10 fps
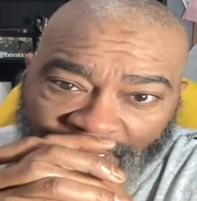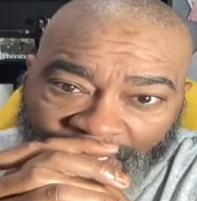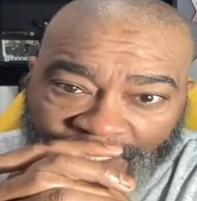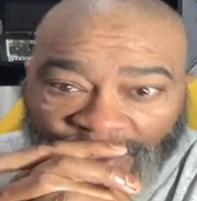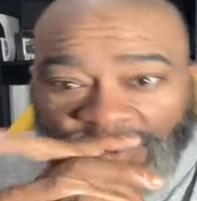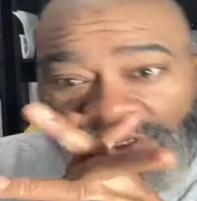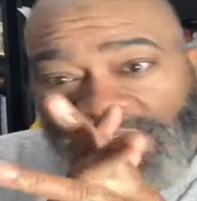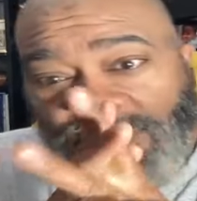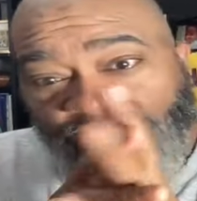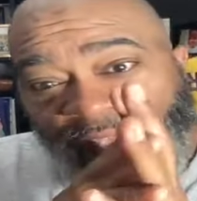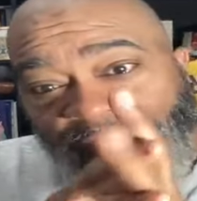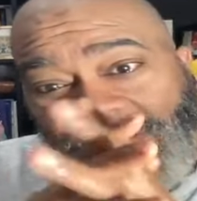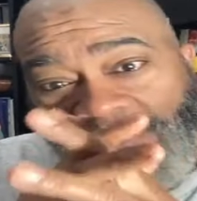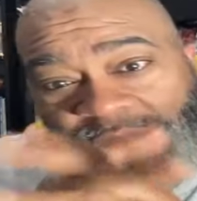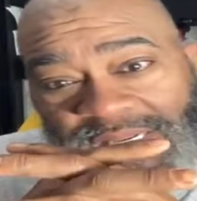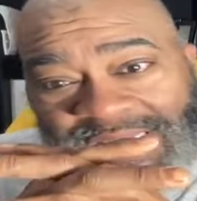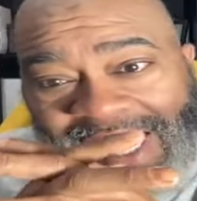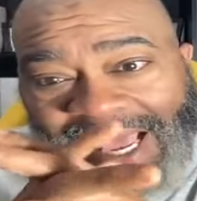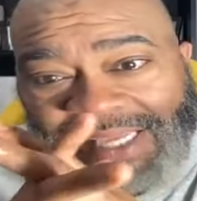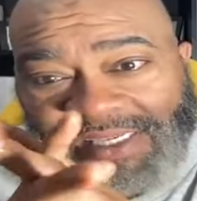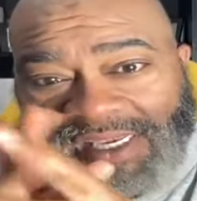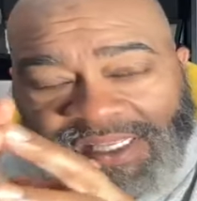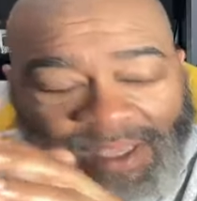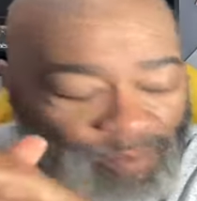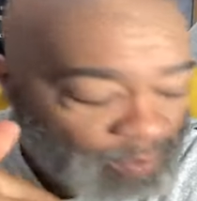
And so Sister Yasmin is asking that we